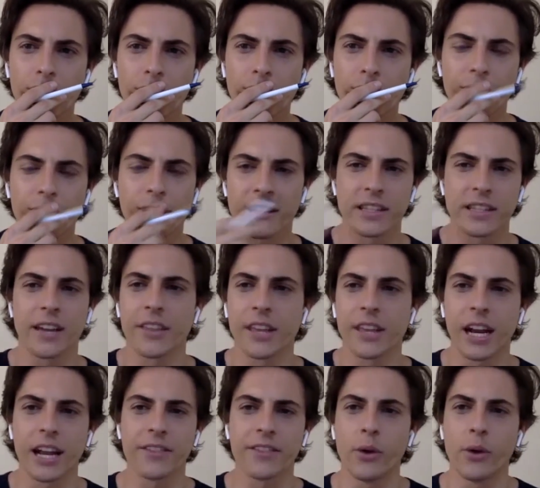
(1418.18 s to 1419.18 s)
the
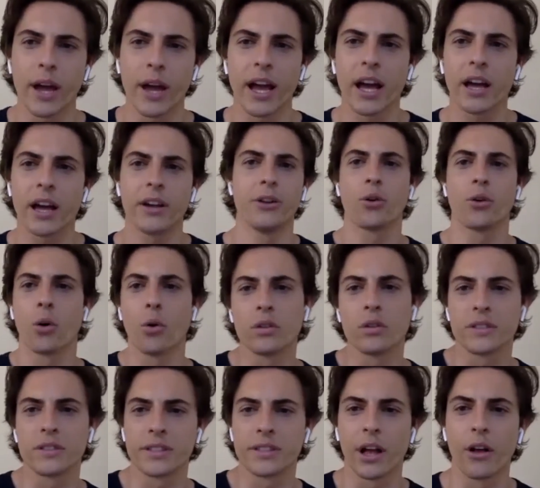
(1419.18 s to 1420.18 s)
night that you had and your
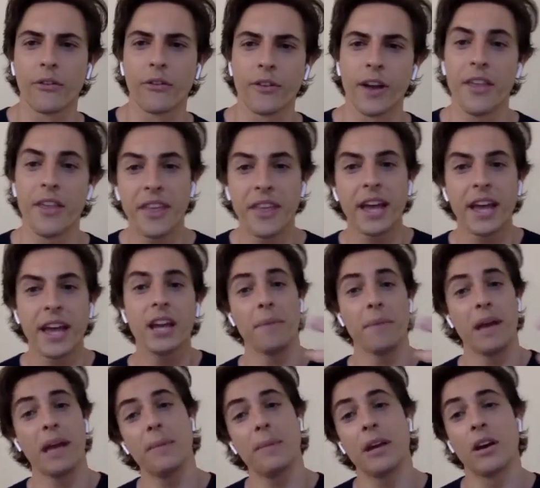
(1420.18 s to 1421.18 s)
old self. And then
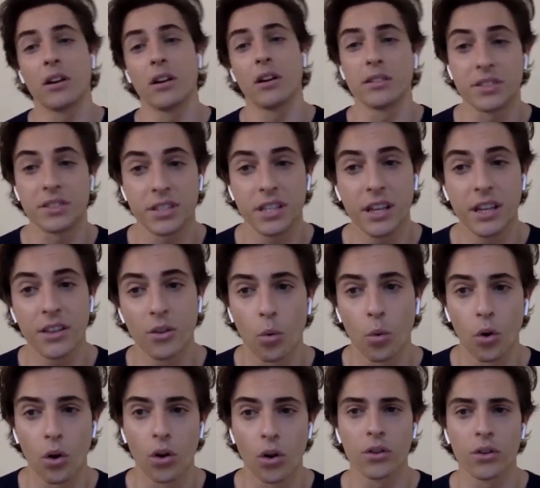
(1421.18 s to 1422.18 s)
maybe on See the
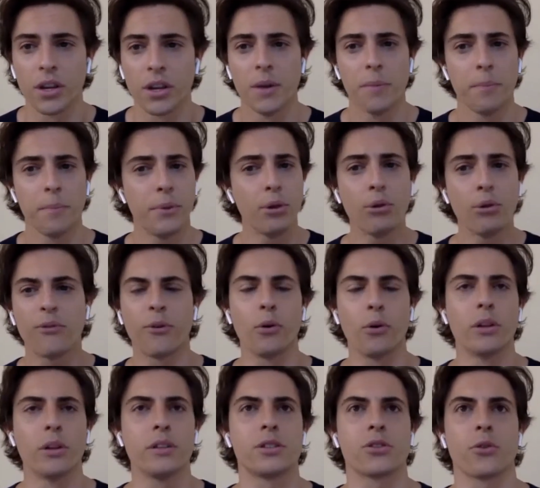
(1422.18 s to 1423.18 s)
World, Beautiful
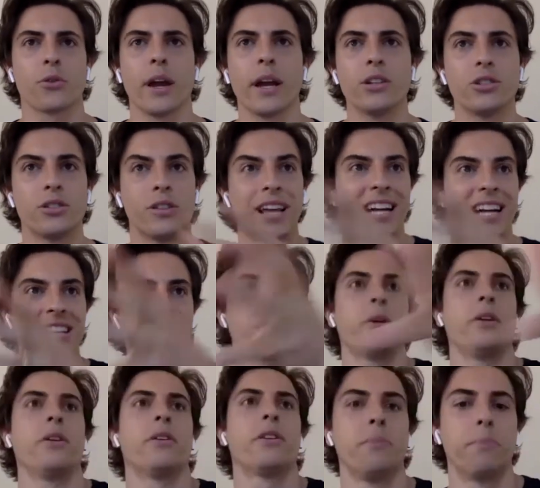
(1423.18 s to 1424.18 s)
and Strange, that's
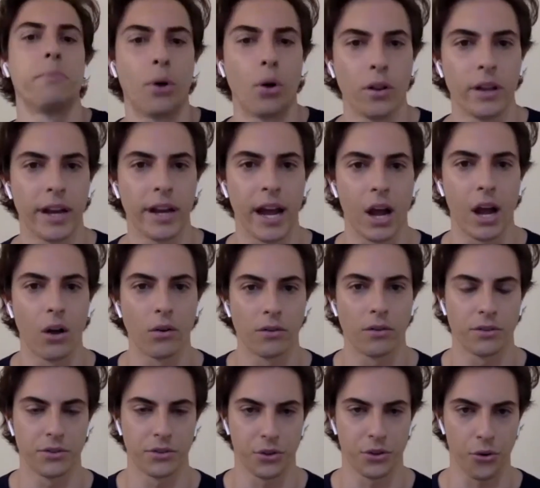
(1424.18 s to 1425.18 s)
when you can pull it out
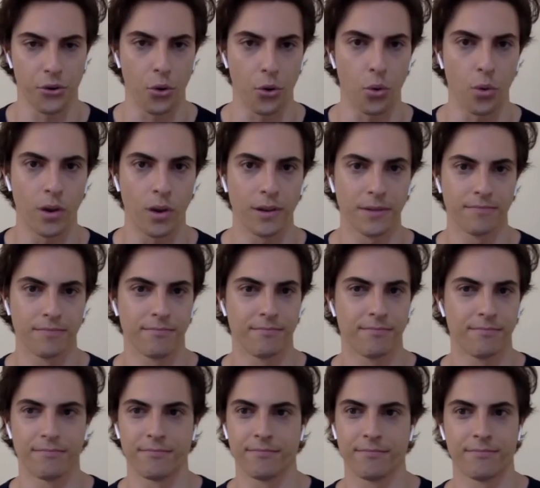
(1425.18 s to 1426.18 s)
to
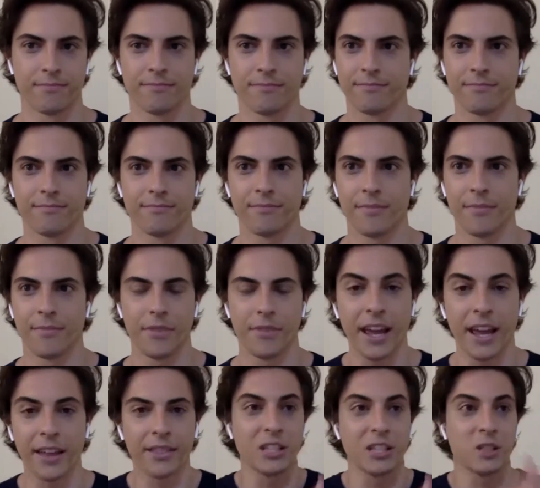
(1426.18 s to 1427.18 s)
the
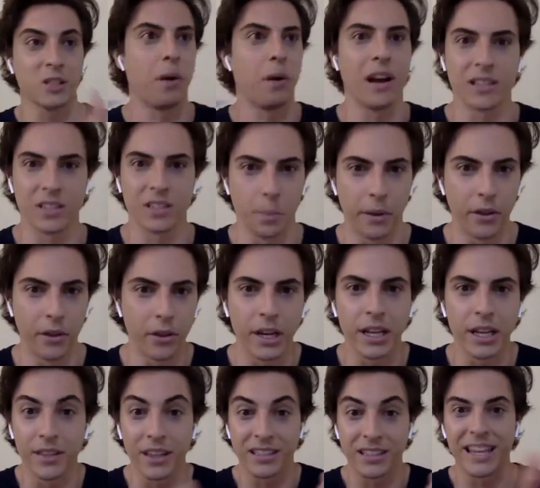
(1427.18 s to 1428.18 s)
endless
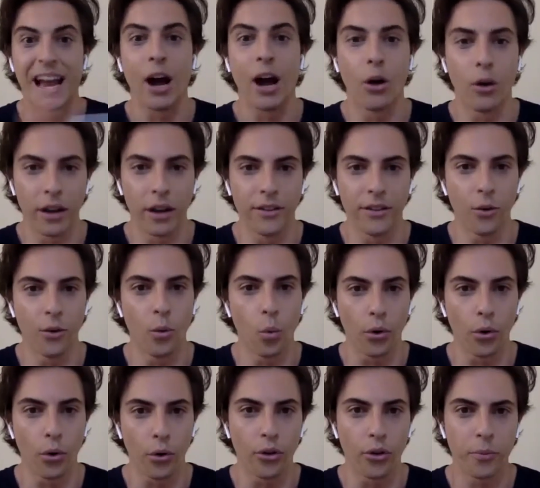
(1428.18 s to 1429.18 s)
possibility that's out in the
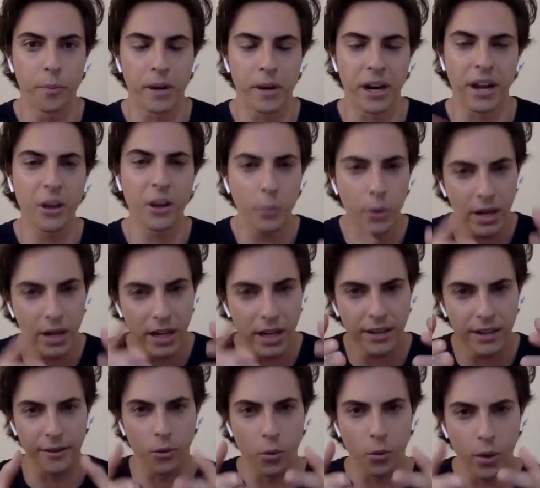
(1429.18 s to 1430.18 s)
world. But I think we need
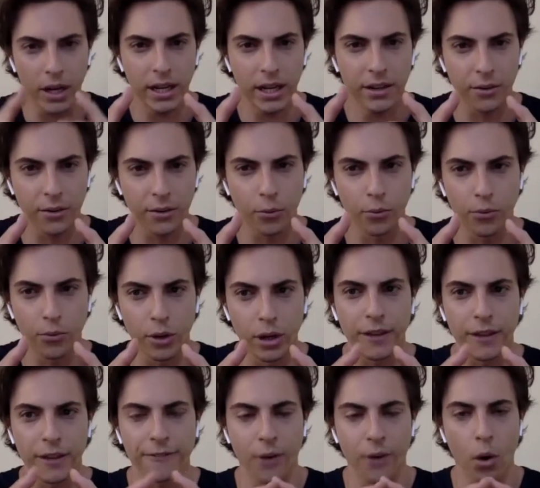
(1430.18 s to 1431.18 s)
to
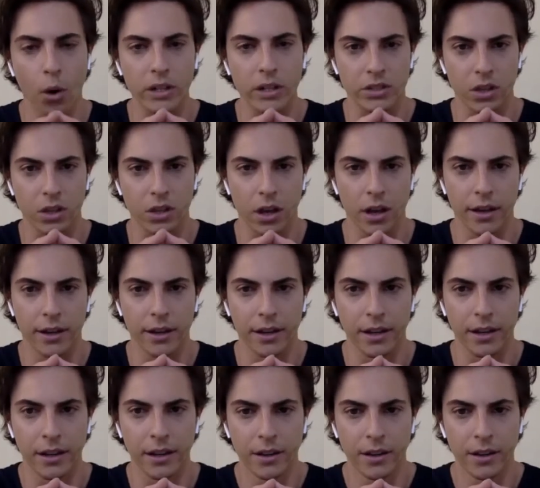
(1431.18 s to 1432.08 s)
really focus on